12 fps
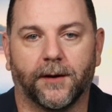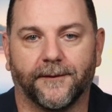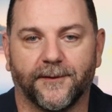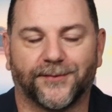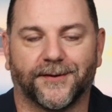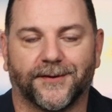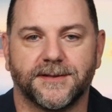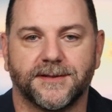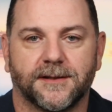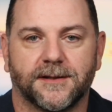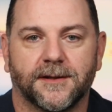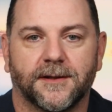on the
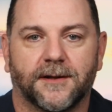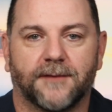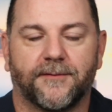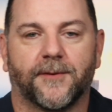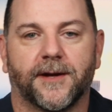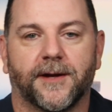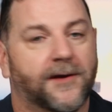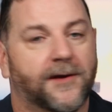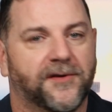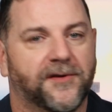front of the White House.